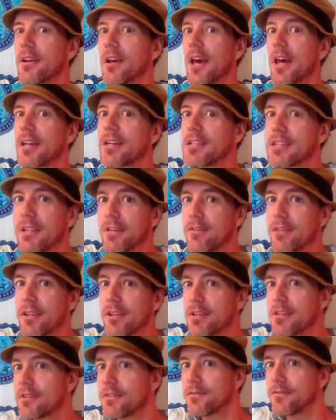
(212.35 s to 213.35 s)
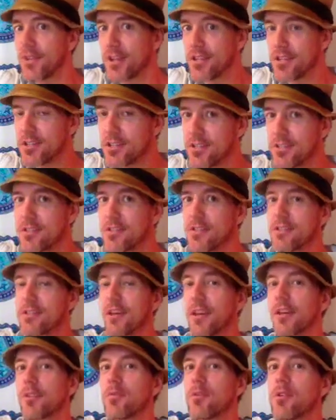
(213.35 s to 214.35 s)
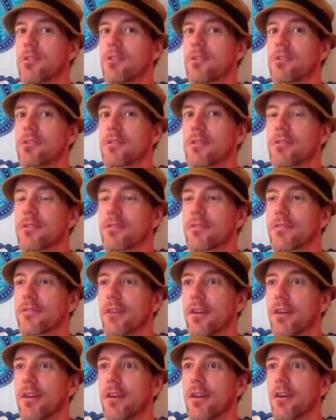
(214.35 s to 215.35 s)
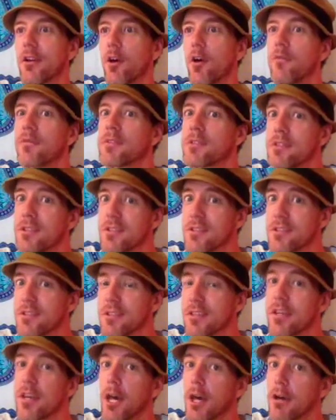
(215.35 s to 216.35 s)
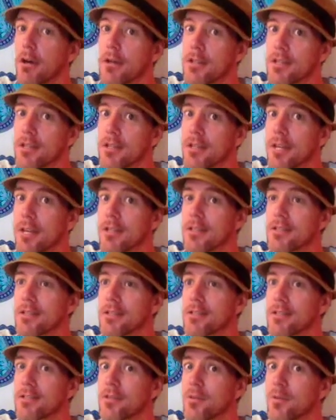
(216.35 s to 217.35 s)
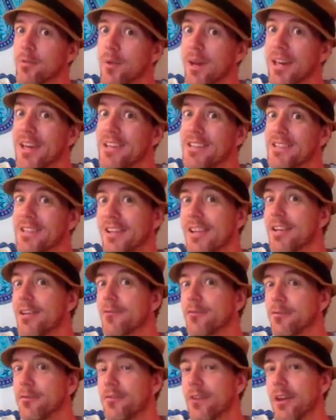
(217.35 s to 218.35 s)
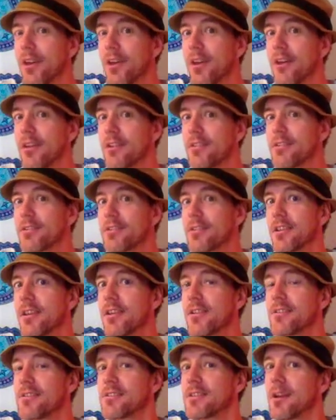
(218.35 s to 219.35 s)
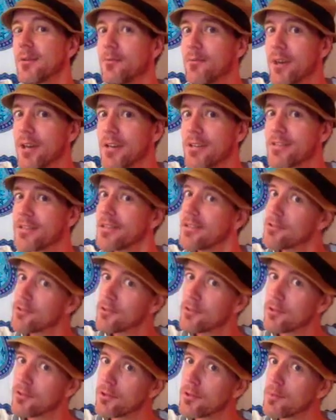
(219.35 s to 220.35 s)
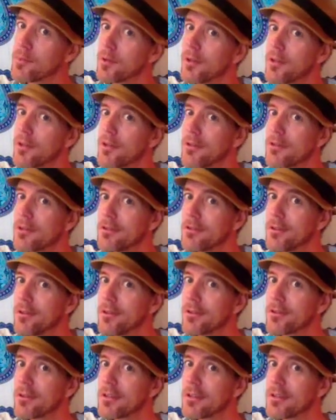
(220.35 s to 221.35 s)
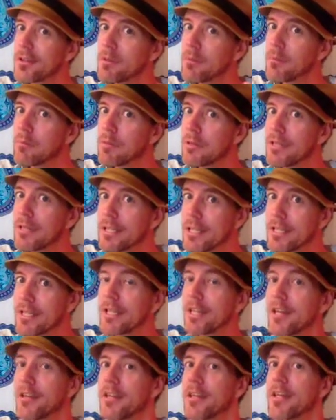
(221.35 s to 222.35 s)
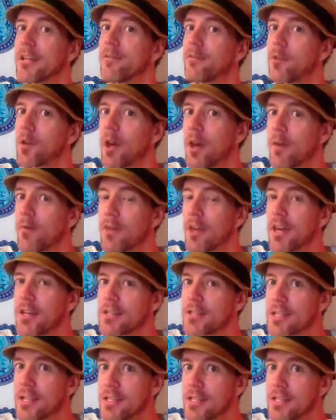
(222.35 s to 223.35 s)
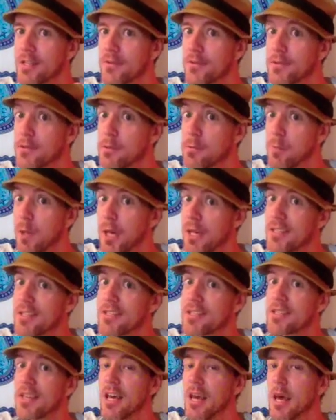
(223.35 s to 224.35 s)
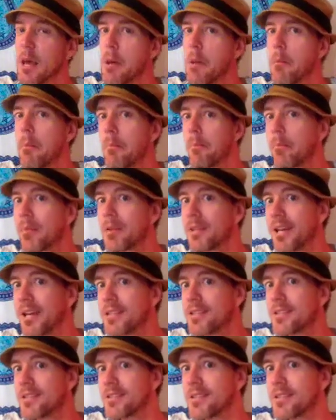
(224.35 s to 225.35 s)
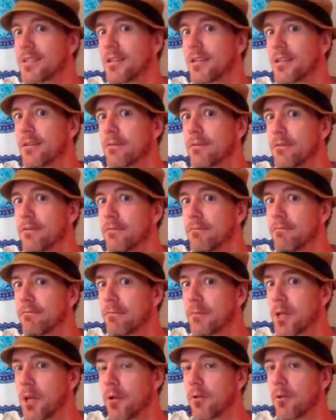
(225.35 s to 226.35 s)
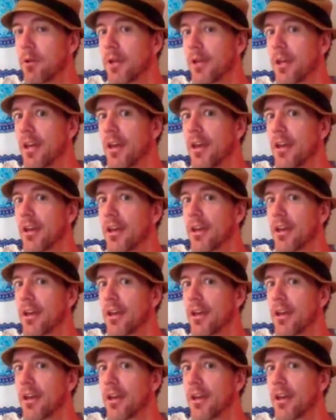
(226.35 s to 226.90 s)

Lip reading: activities, adventures. Like we're just, often it's encouraged that that's the way to live. And in some ways that's true, but not completely. I think if you have that sense of space, plus knowing,